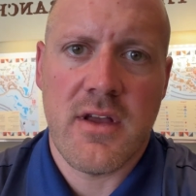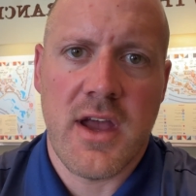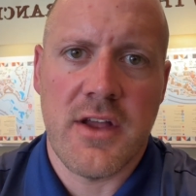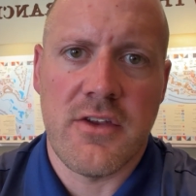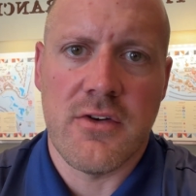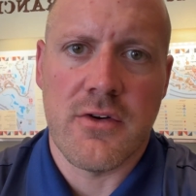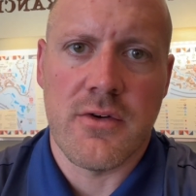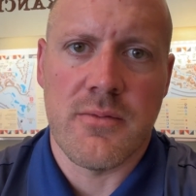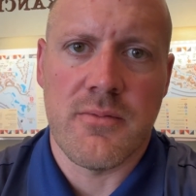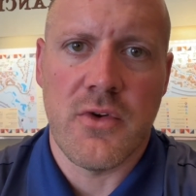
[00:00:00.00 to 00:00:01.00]
on
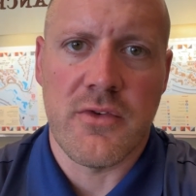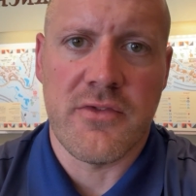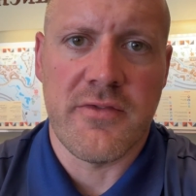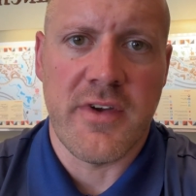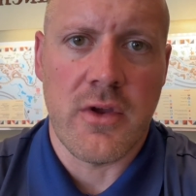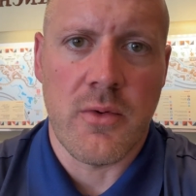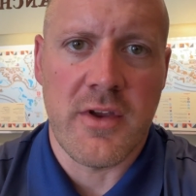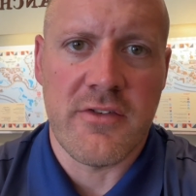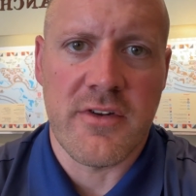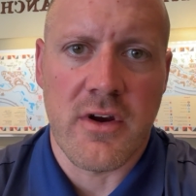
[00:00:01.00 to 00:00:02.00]
your notice
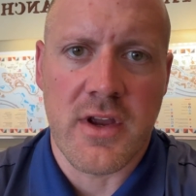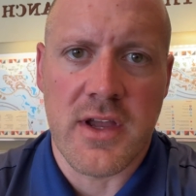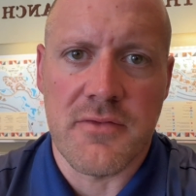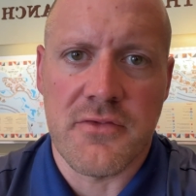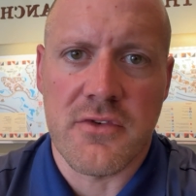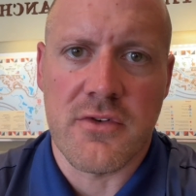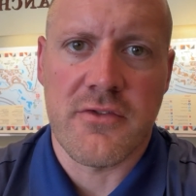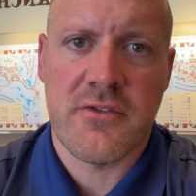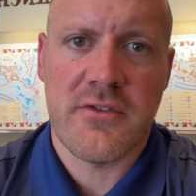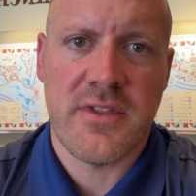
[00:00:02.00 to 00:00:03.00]
evaluation archive
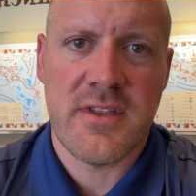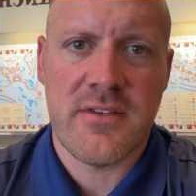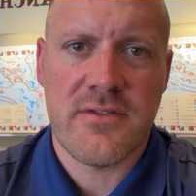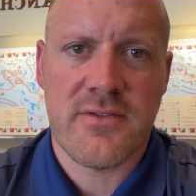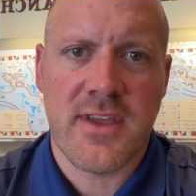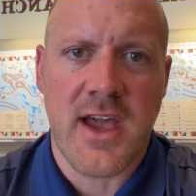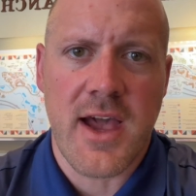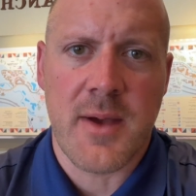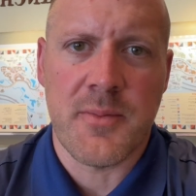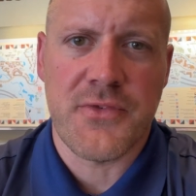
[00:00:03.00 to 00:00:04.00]
search. These
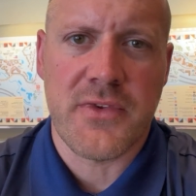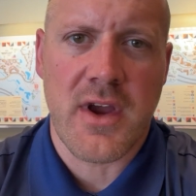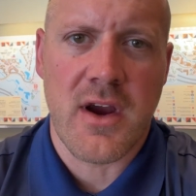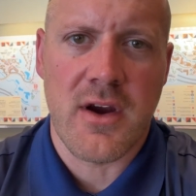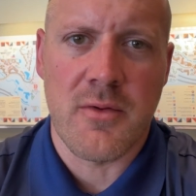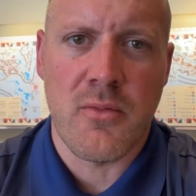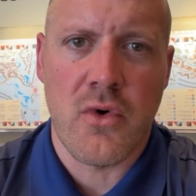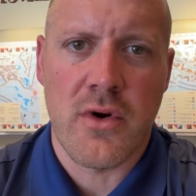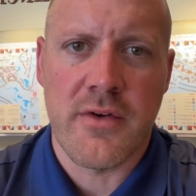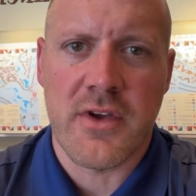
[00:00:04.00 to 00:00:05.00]
comps are
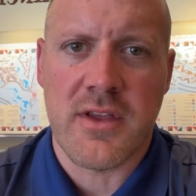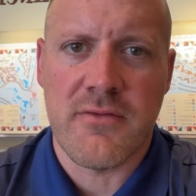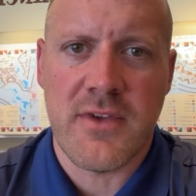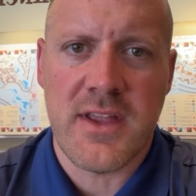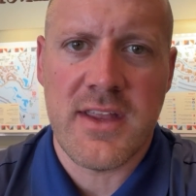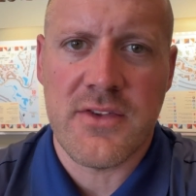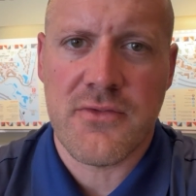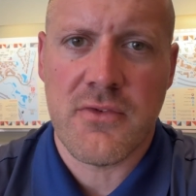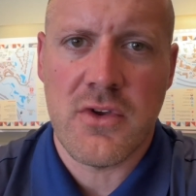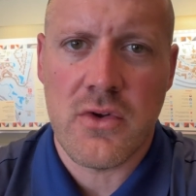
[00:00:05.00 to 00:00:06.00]
more of a convenience
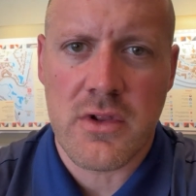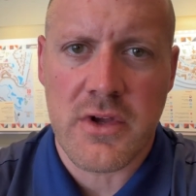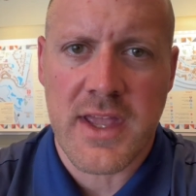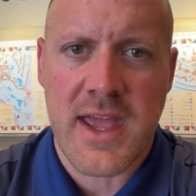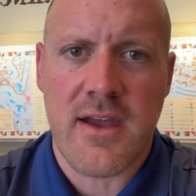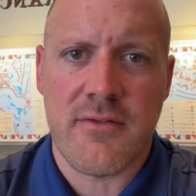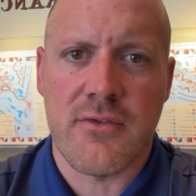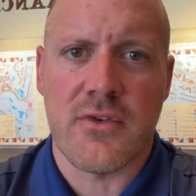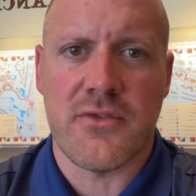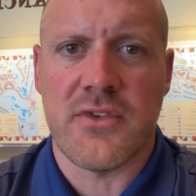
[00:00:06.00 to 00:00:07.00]
for you to look at
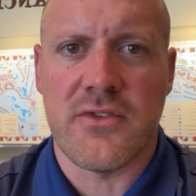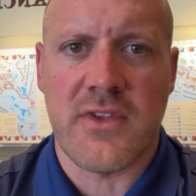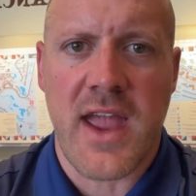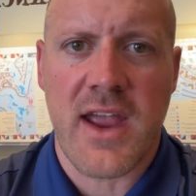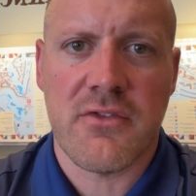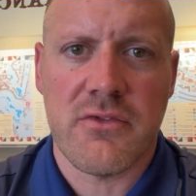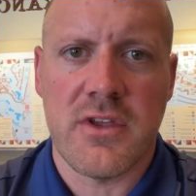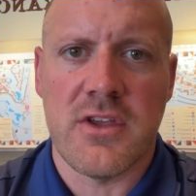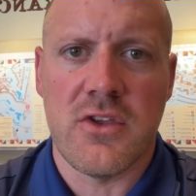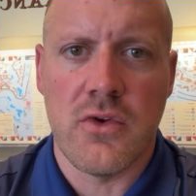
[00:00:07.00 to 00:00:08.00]
versus
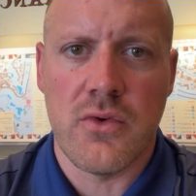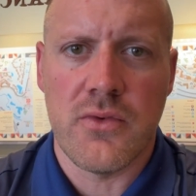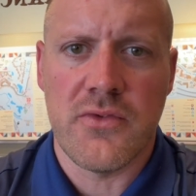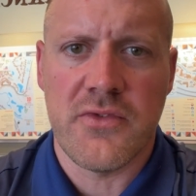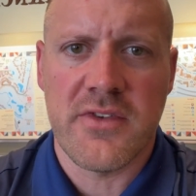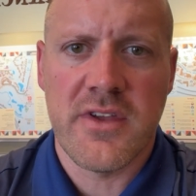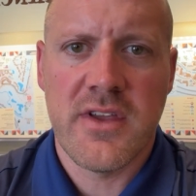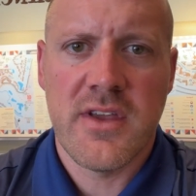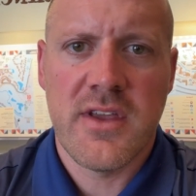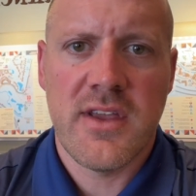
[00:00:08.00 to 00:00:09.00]
actually used
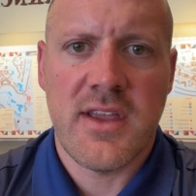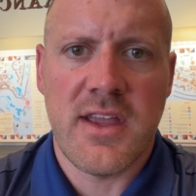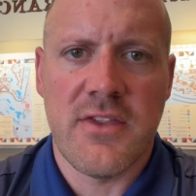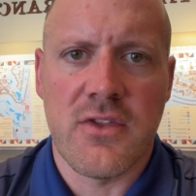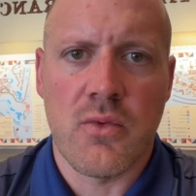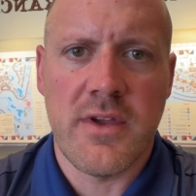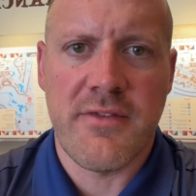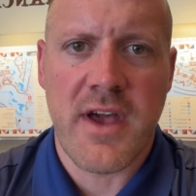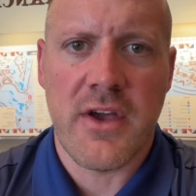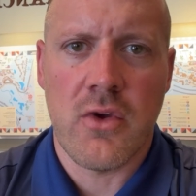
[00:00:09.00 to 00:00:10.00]
in the
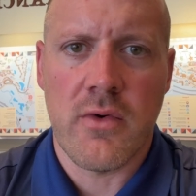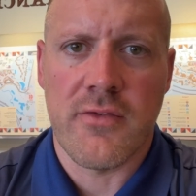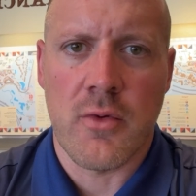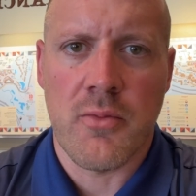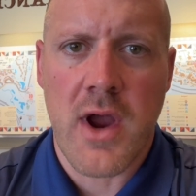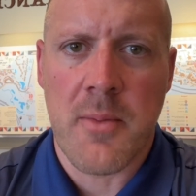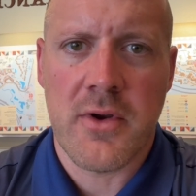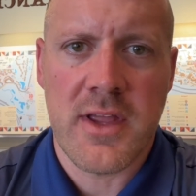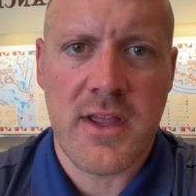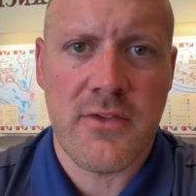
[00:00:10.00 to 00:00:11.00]
revalue of your
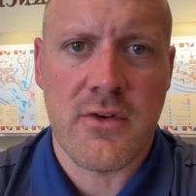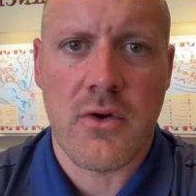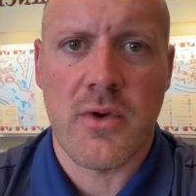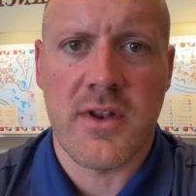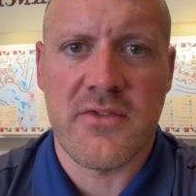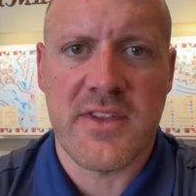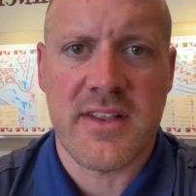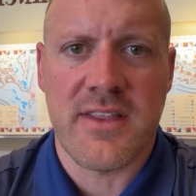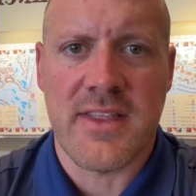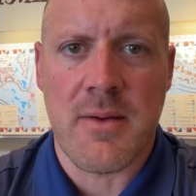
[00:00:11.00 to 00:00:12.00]
property. They're going to stick
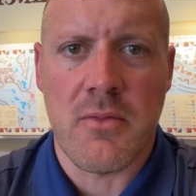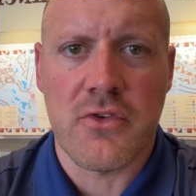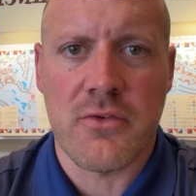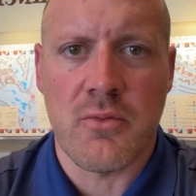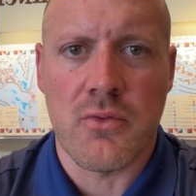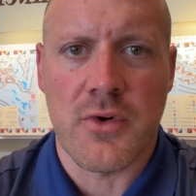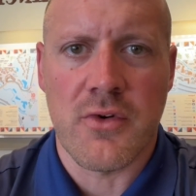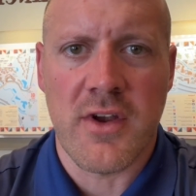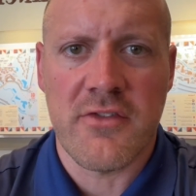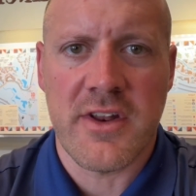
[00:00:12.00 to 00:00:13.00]
to that multiple
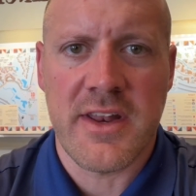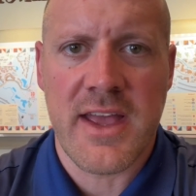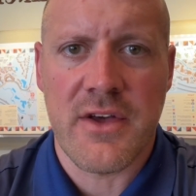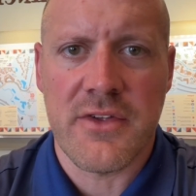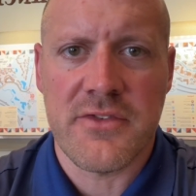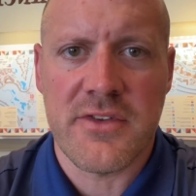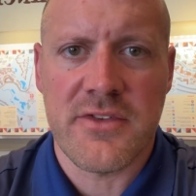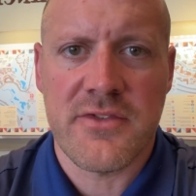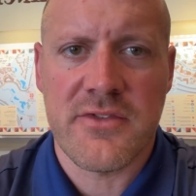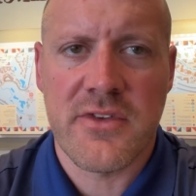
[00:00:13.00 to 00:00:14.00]
regression
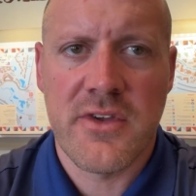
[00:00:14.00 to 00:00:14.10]
analysis.